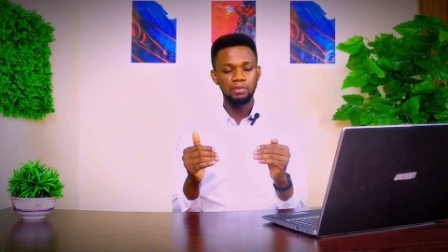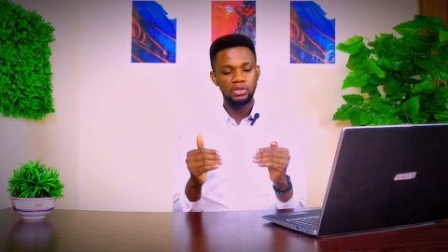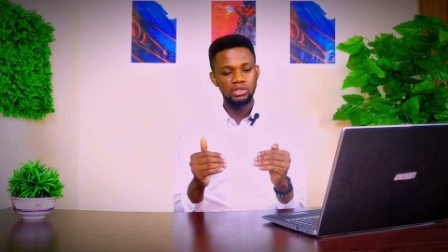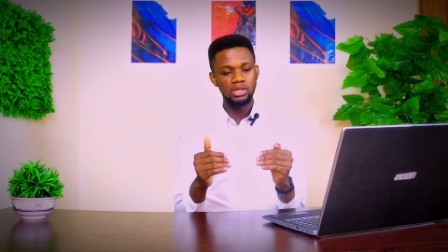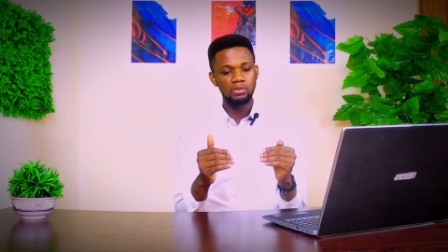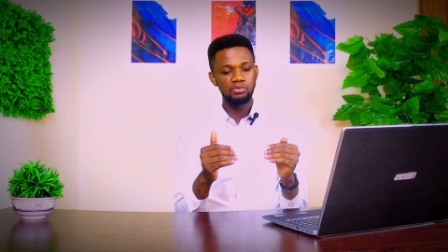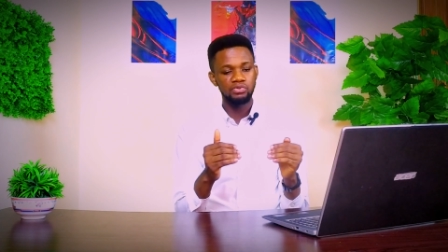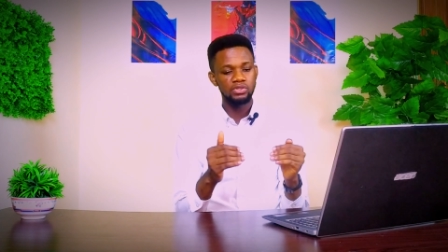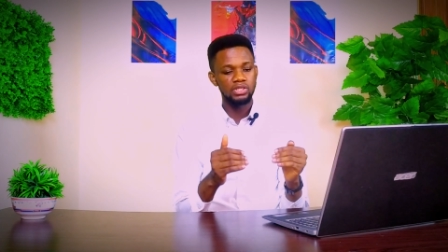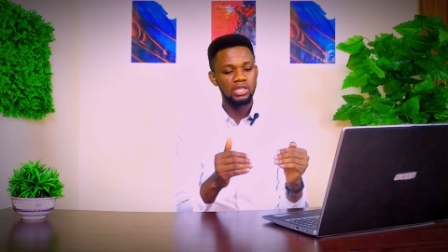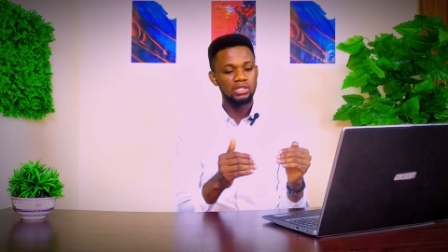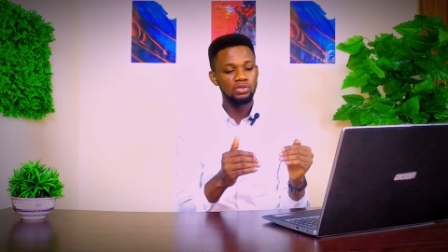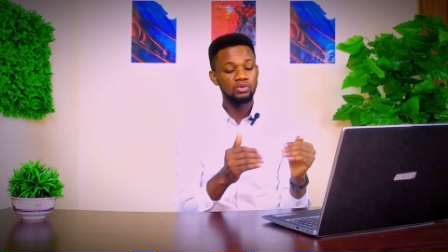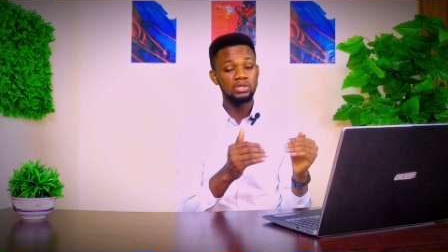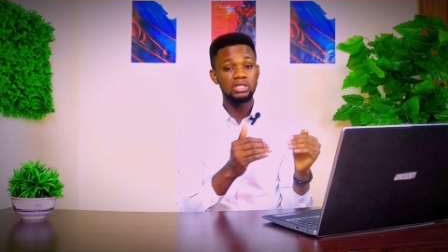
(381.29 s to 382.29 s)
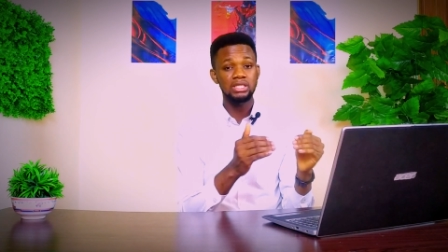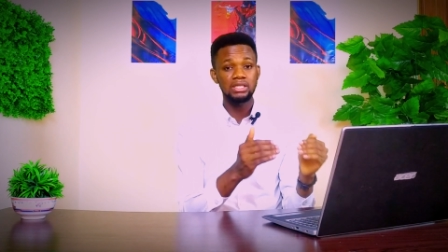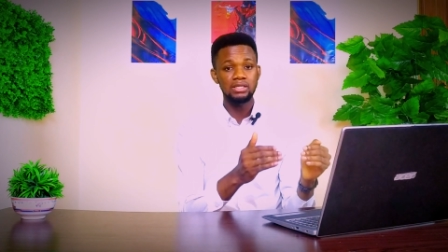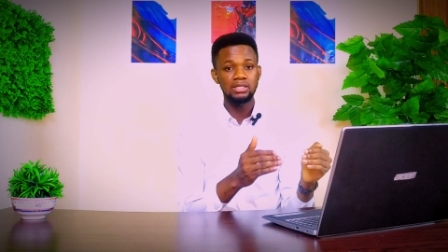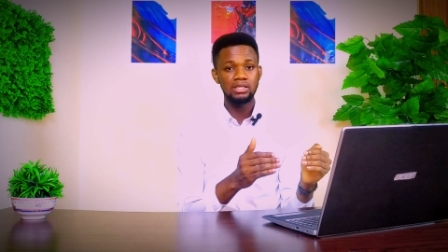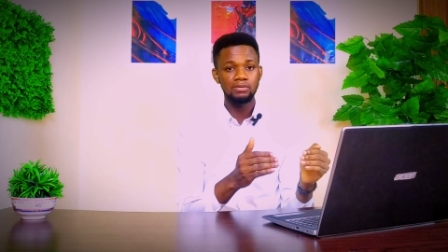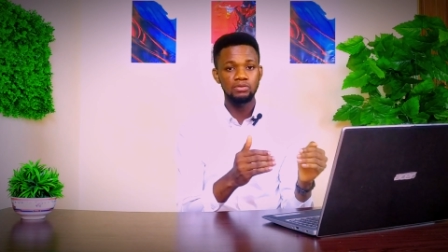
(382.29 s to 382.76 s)
a patient presents with
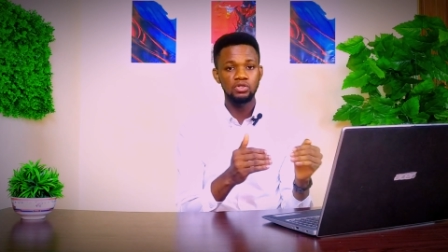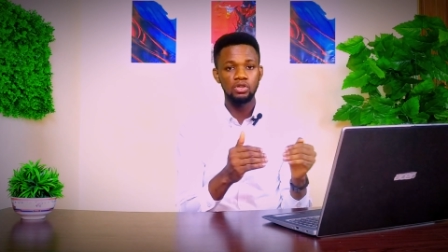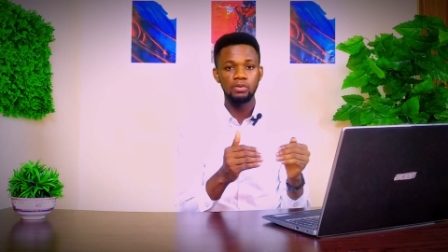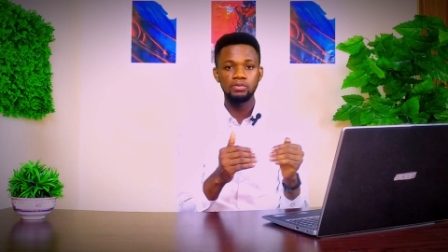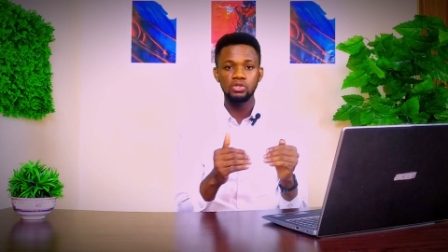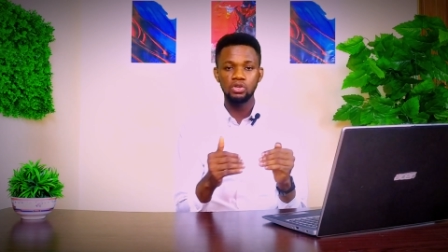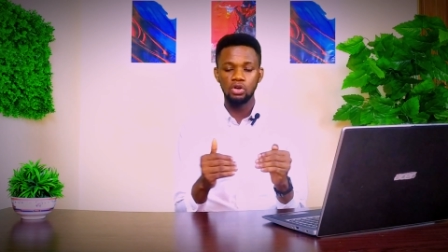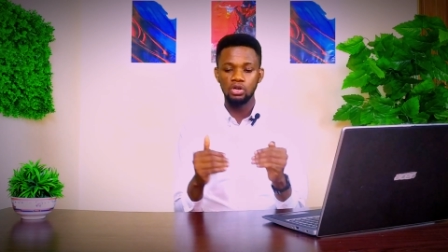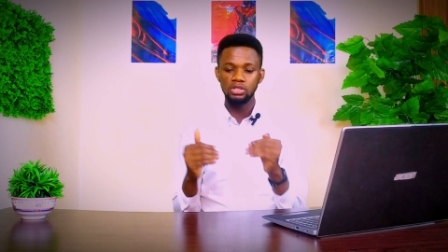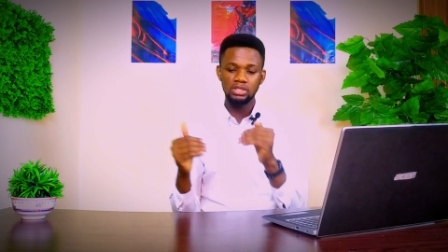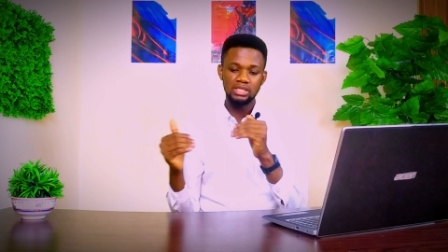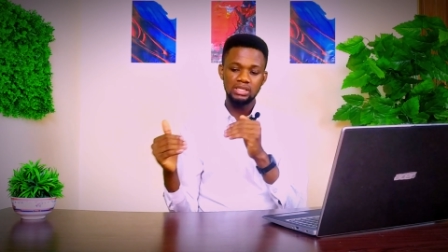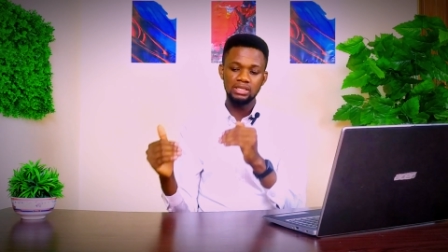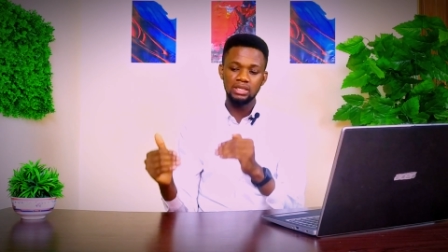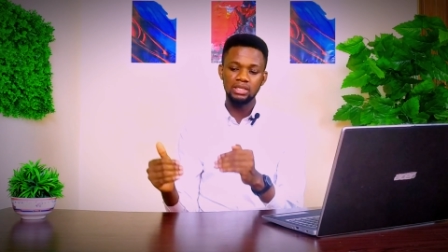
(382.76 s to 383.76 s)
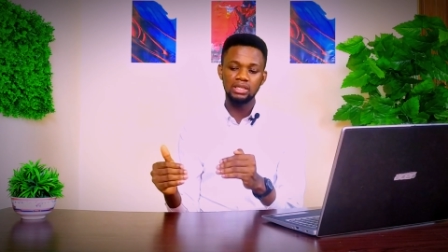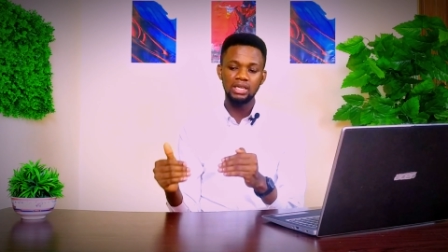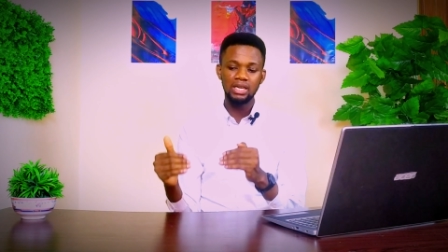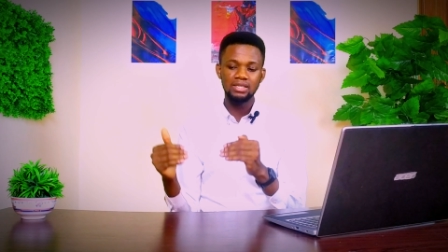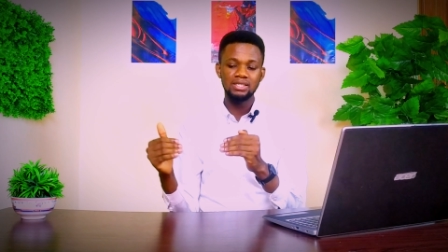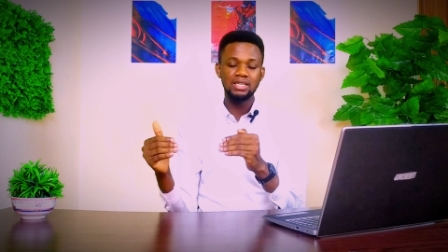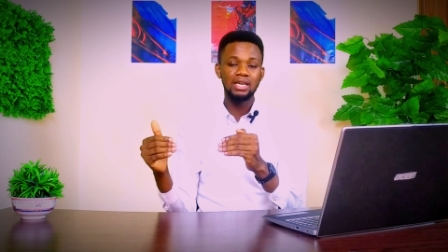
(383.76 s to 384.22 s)
these symptoms or this
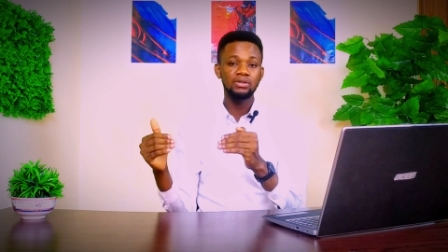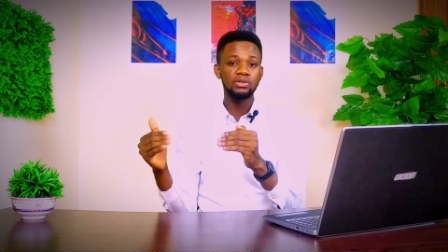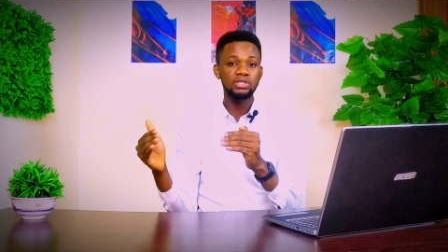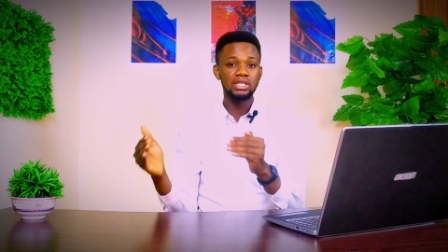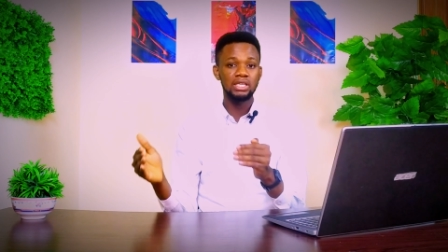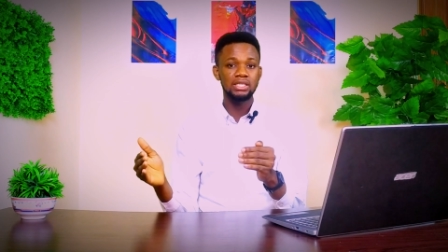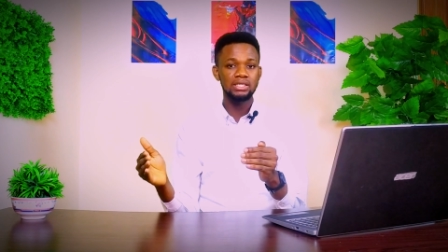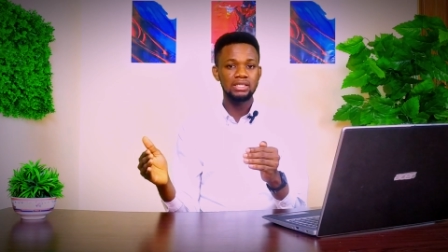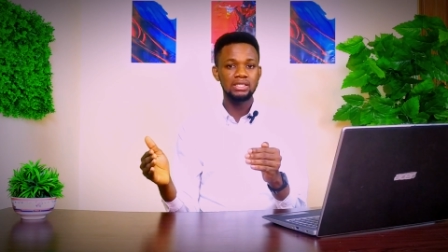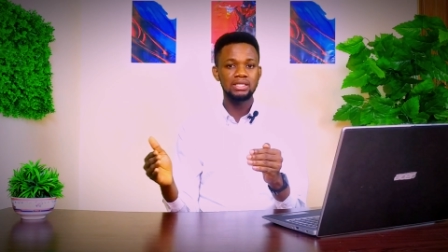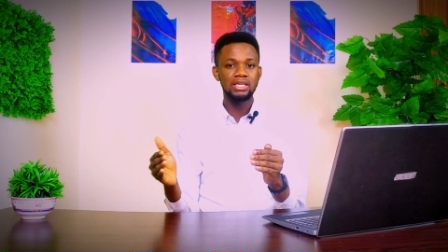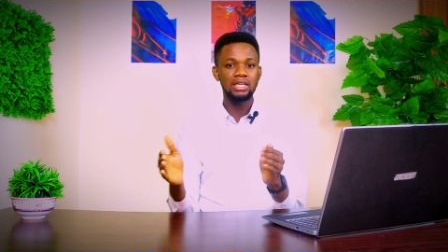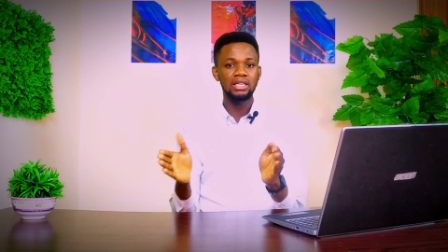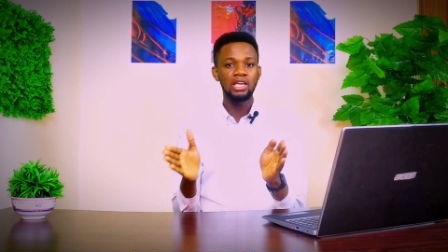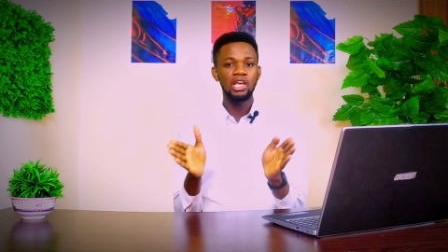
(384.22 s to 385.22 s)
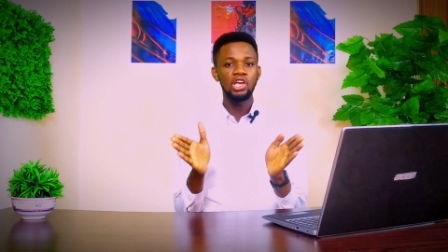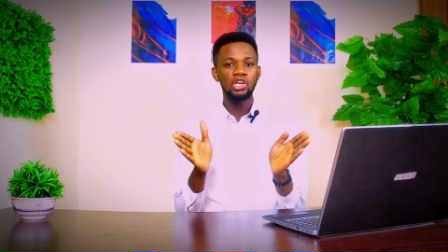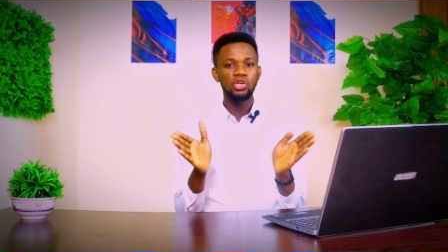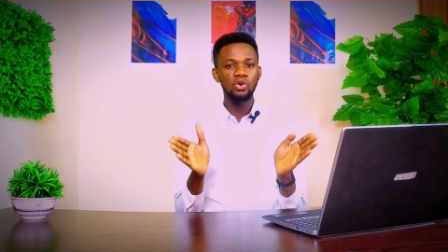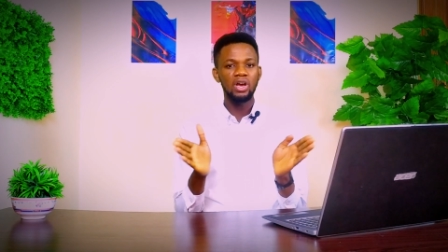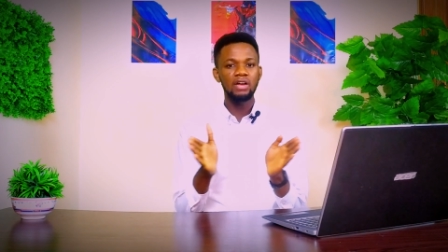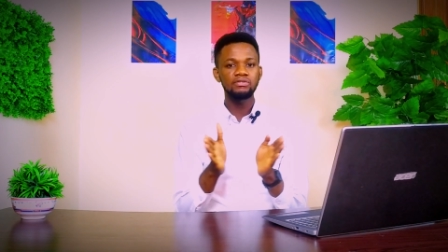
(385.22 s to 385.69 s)
clinical sign was elicited,
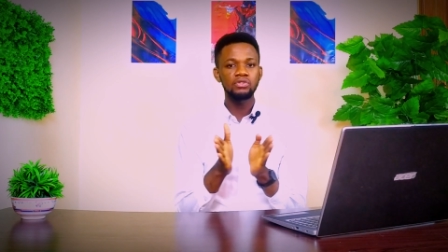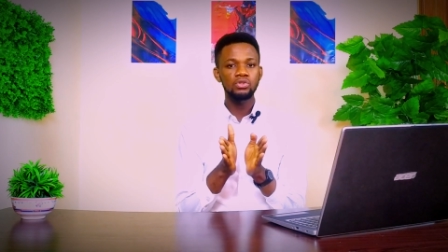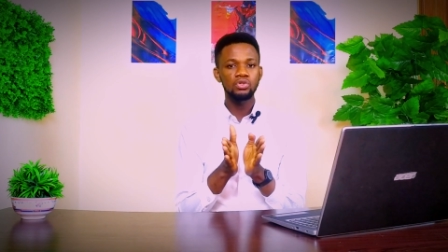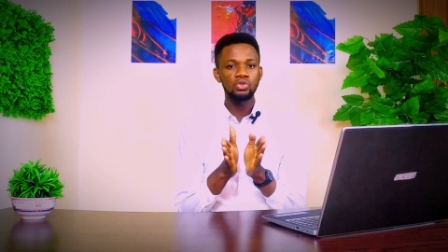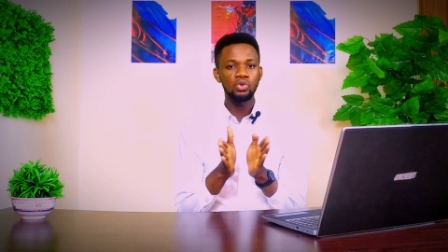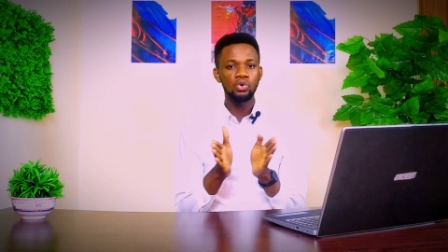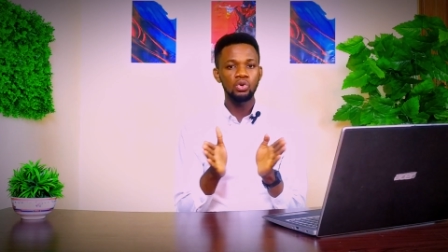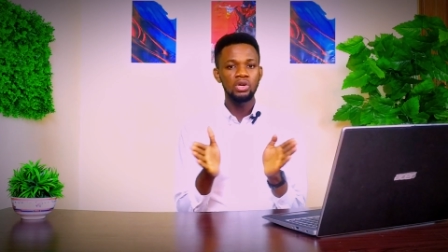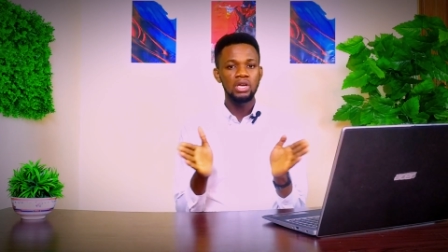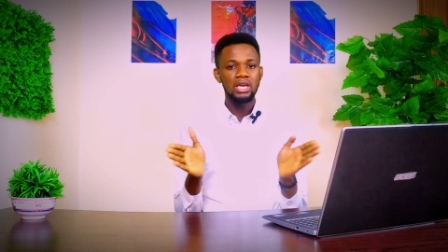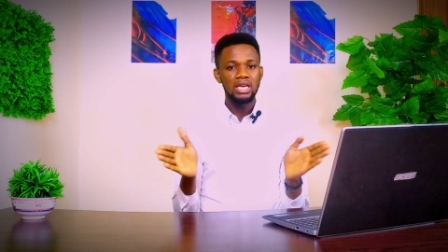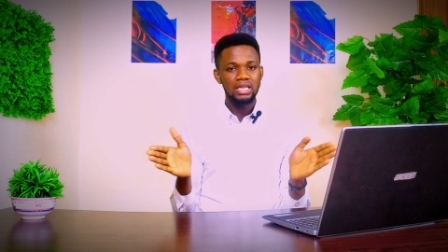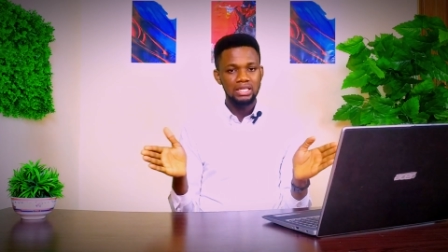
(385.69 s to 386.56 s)
you have to know